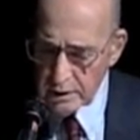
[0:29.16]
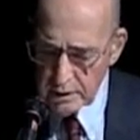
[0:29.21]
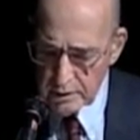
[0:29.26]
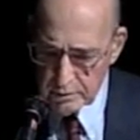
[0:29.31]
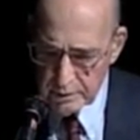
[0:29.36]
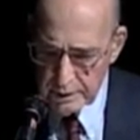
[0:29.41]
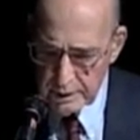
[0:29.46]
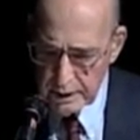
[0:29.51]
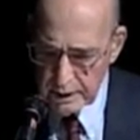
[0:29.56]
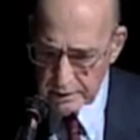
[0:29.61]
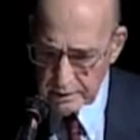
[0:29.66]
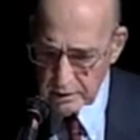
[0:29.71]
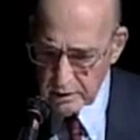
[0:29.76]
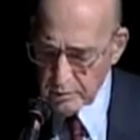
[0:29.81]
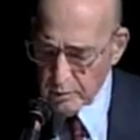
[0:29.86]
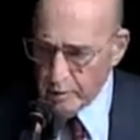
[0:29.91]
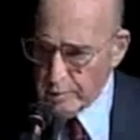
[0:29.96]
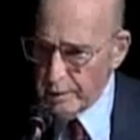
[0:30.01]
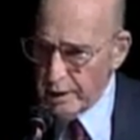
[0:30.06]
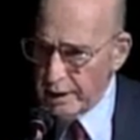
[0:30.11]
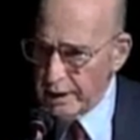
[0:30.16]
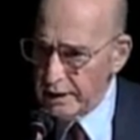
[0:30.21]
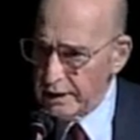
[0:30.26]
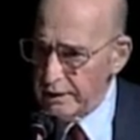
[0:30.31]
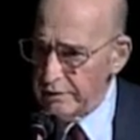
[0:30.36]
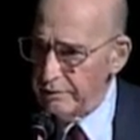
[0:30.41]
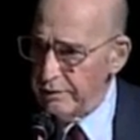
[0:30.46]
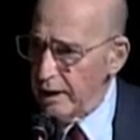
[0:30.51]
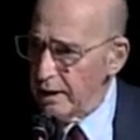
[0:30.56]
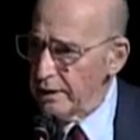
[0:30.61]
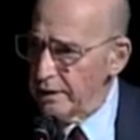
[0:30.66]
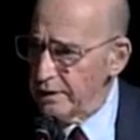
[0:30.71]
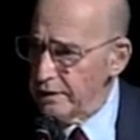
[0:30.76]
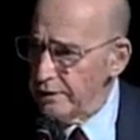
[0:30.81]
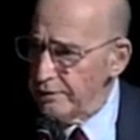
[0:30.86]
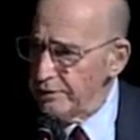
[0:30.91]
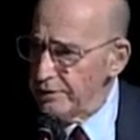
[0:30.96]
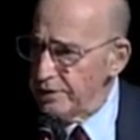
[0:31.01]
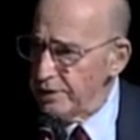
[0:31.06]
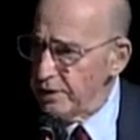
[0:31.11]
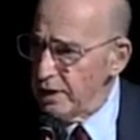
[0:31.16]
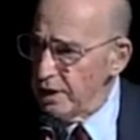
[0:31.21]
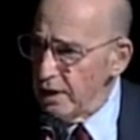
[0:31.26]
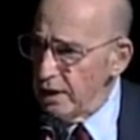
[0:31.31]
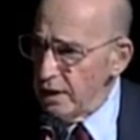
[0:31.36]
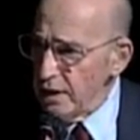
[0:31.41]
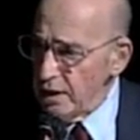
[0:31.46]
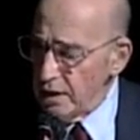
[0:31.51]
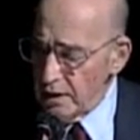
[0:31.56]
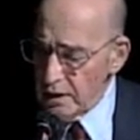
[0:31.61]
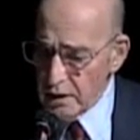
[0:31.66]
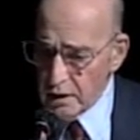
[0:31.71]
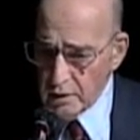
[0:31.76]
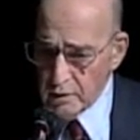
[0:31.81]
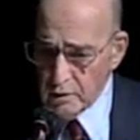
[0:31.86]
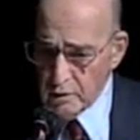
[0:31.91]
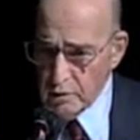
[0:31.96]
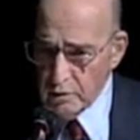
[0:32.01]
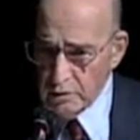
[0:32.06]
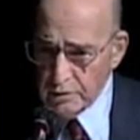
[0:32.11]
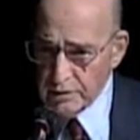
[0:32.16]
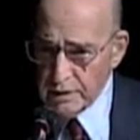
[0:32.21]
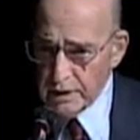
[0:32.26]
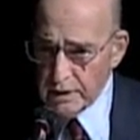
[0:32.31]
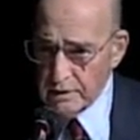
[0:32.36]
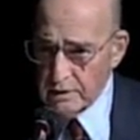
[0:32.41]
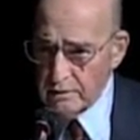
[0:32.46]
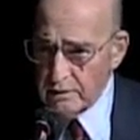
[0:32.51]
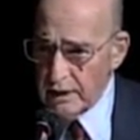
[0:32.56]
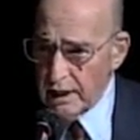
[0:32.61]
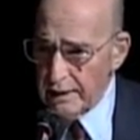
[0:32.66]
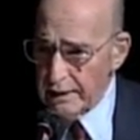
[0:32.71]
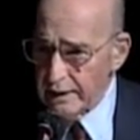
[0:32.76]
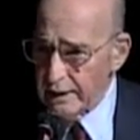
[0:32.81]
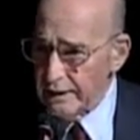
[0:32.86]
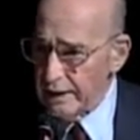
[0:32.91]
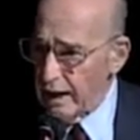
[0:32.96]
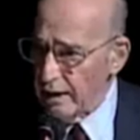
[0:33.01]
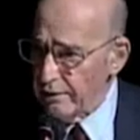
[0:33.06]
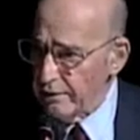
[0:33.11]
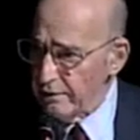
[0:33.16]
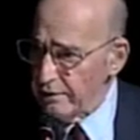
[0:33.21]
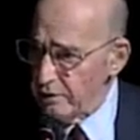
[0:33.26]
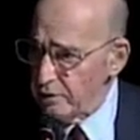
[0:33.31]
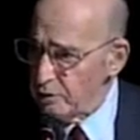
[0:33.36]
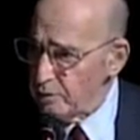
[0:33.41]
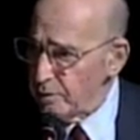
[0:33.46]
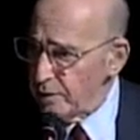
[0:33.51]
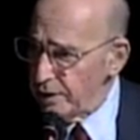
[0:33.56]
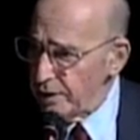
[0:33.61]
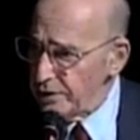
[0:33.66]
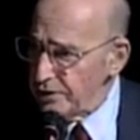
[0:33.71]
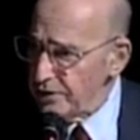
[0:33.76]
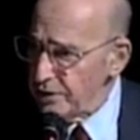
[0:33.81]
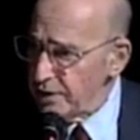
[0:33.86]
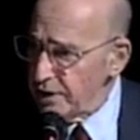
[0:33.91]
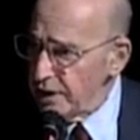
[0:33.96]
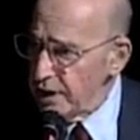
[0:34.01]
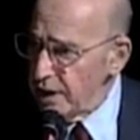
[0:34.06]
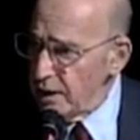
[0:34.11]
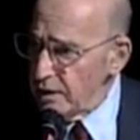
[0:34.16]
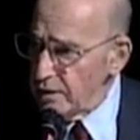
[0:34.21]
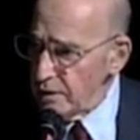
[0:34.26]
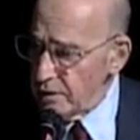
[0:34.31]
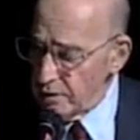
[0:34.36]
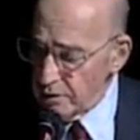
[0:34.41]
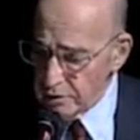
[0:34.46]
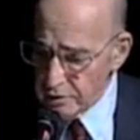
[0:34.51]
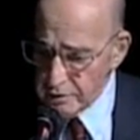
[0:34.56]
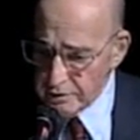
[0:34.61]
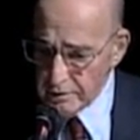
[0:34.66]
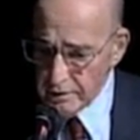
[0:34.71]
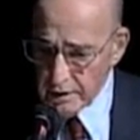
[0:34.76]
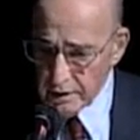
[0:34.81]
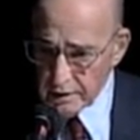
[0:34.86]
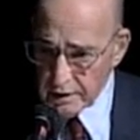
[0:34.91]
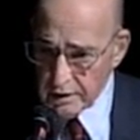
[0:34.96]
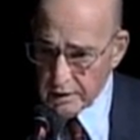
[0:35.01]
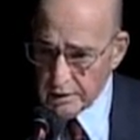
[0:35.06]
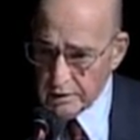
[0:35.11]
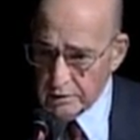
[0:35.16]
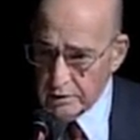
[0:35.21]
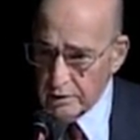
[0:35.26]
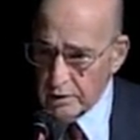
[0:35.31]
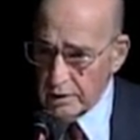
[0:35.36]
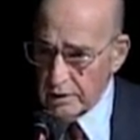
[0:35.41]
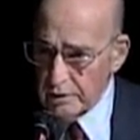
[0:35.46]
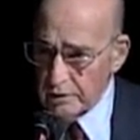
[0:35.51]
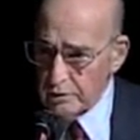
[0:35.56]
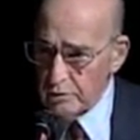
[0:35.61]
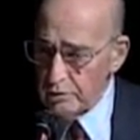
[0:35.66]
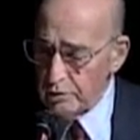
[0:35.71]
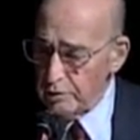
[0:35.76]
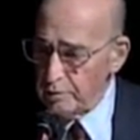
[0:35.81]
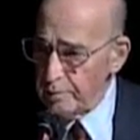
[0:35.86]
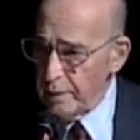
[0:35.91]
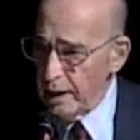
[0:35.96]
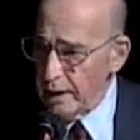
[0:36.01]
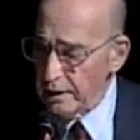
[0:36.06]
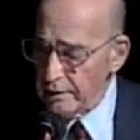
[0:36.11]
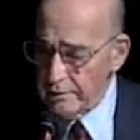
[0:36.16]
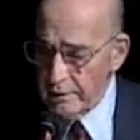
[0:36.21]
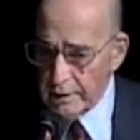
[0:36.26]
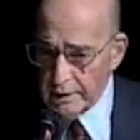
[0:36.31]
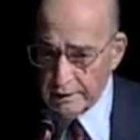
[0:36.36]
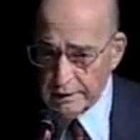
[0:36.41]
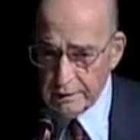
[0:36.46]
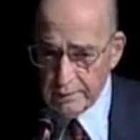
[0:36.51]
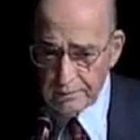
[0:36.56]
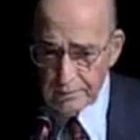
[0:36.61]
we had some American relatives who said, "You got to get out of this place," because of our Jewish background.